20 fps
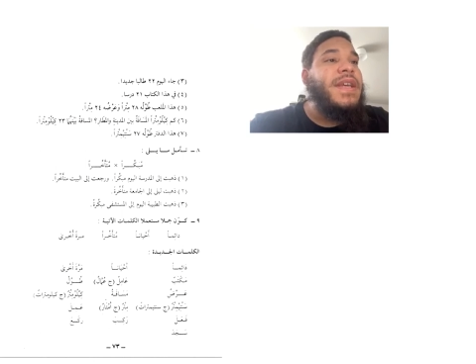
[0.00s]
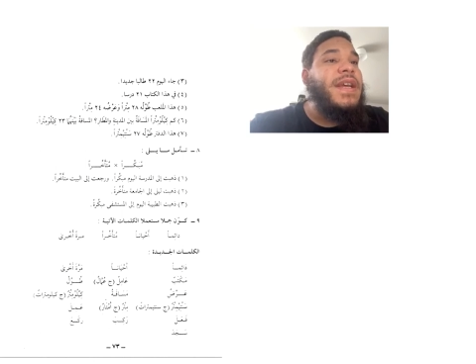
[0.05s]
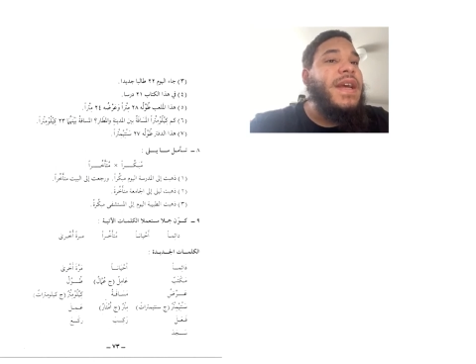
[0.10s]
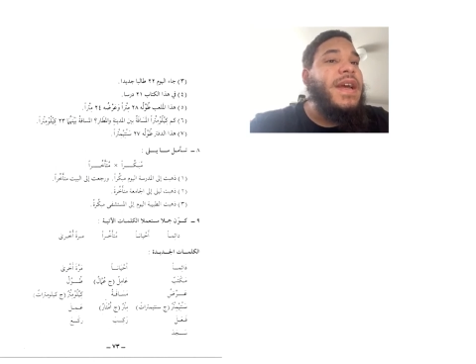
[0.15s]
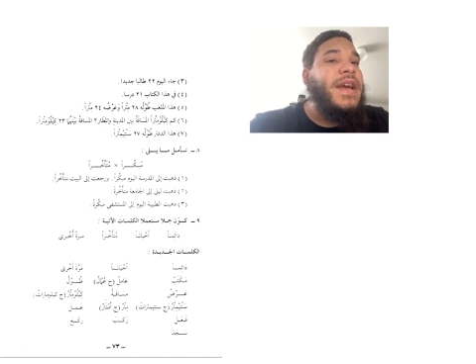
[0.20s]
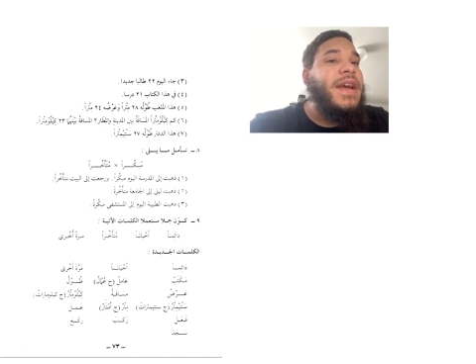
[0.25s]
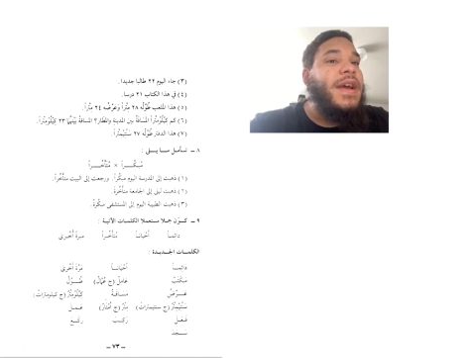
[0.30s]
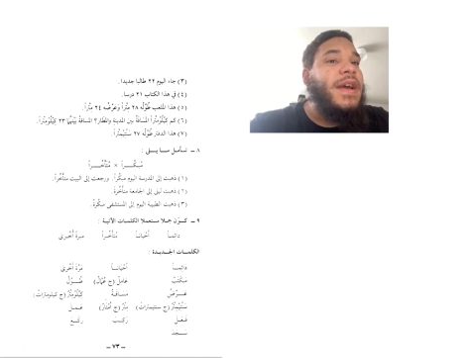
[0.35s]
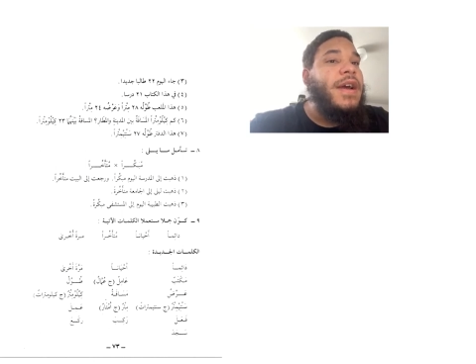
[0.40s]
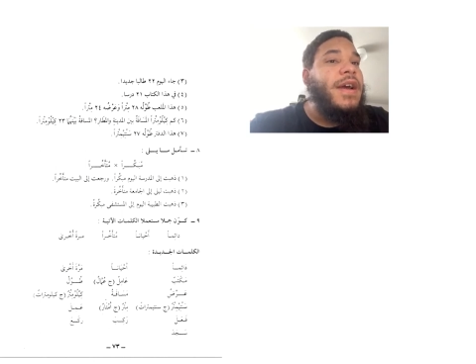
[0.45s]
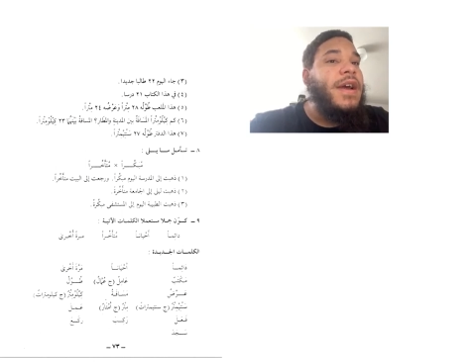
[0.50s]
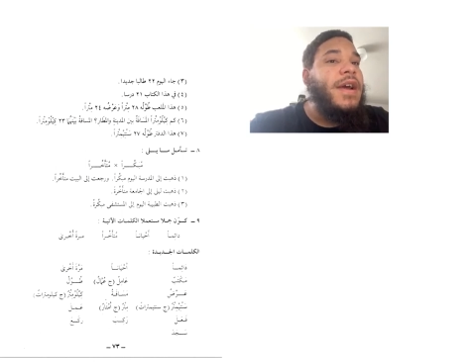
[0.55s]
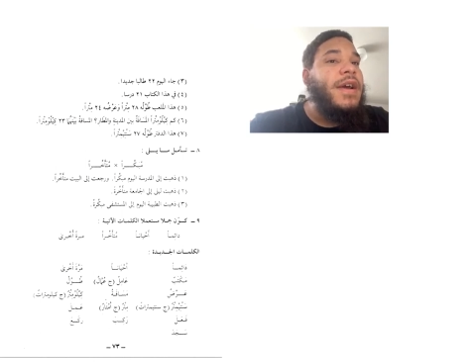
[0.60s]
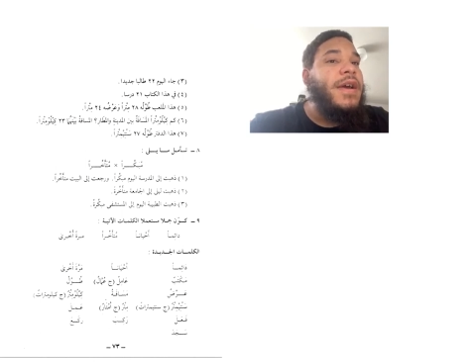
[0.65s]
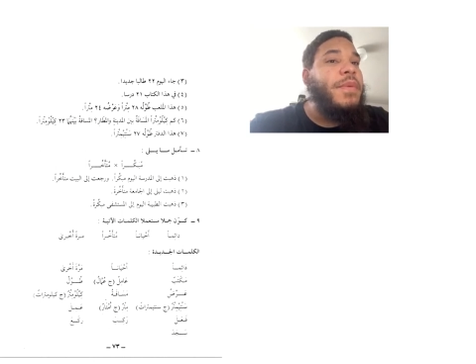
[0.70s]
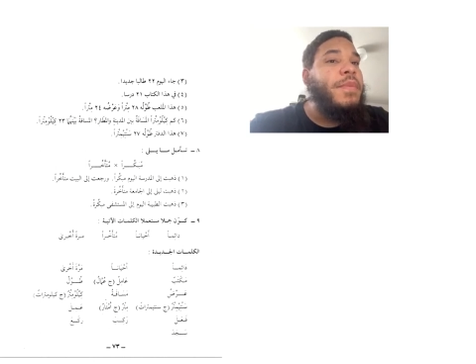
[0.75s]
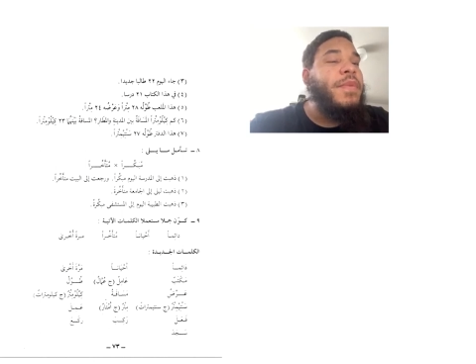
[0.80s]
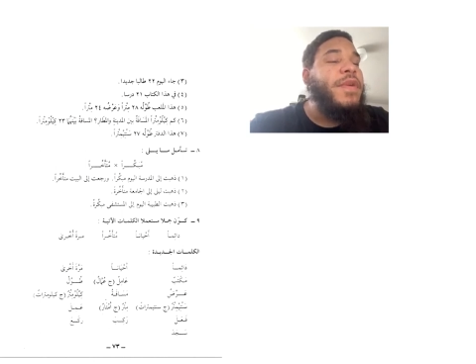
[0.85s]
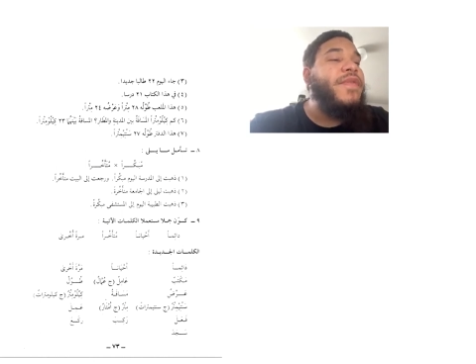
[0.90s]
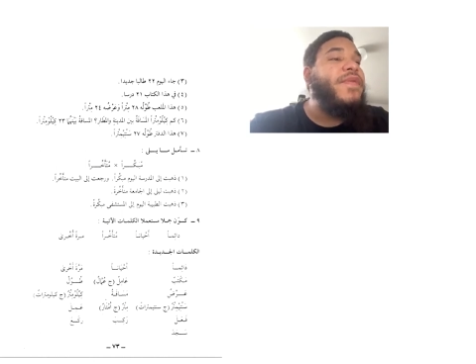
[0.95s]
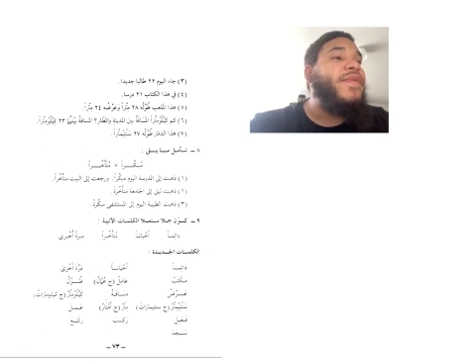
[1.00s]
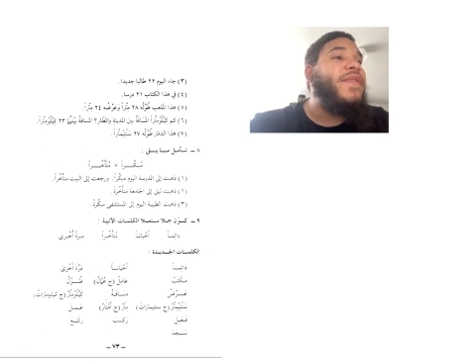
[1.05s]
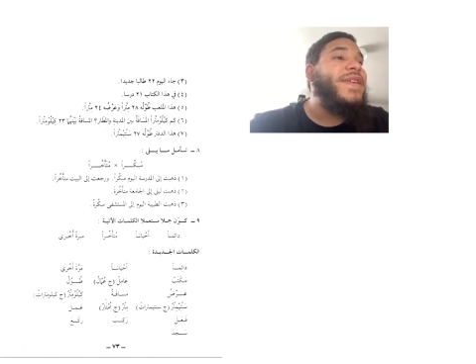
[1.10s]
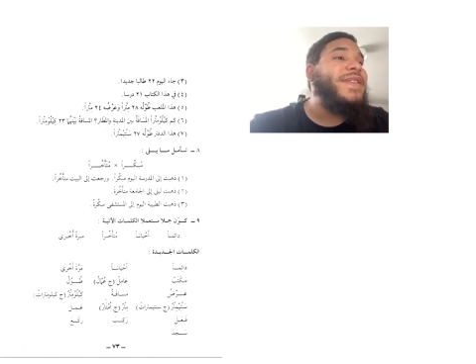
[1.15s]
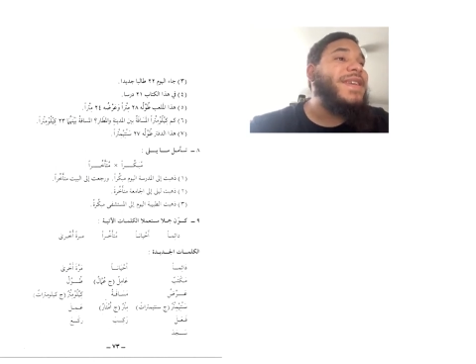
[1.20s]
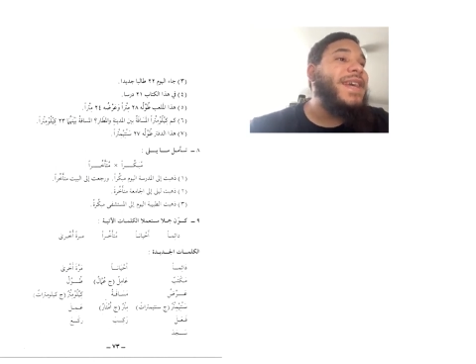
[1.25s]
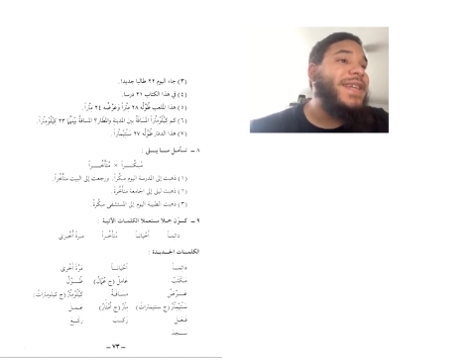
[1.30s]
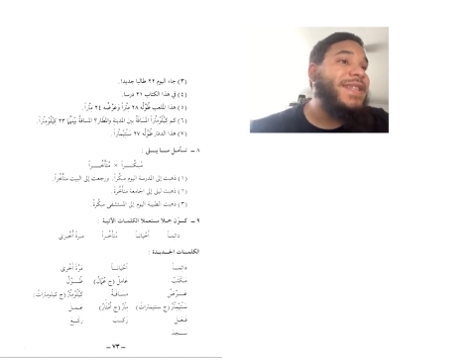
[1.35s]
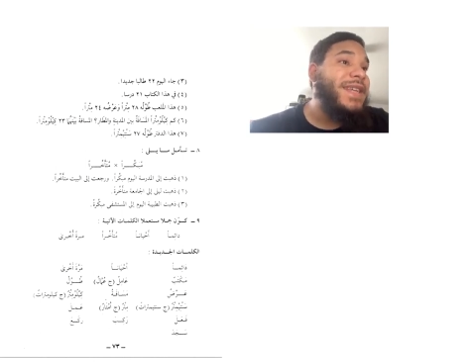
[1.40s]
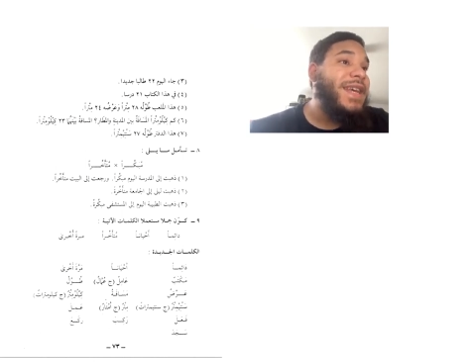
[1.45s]
with
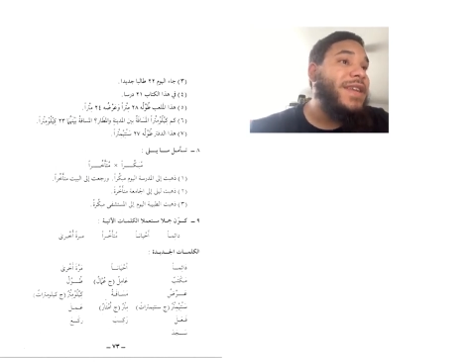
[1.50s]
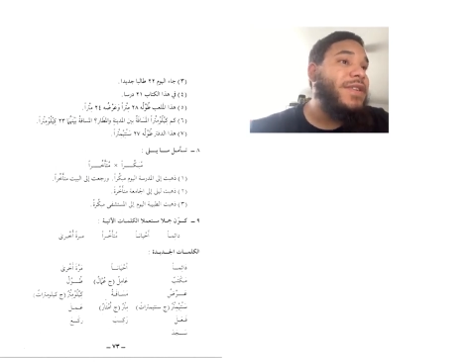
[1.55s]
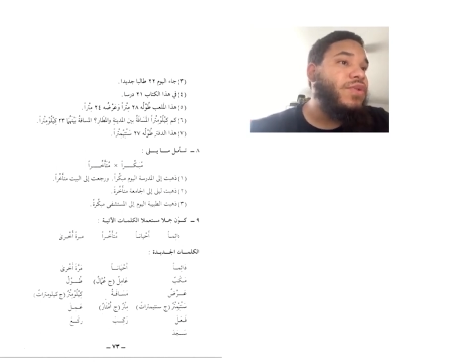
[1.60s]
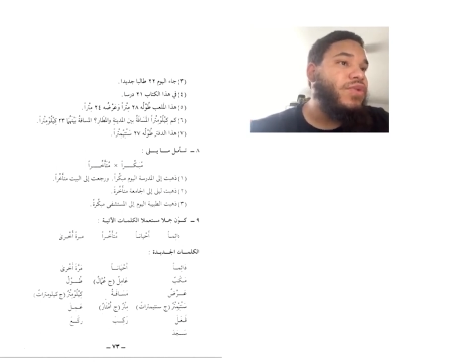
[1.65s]
fathatain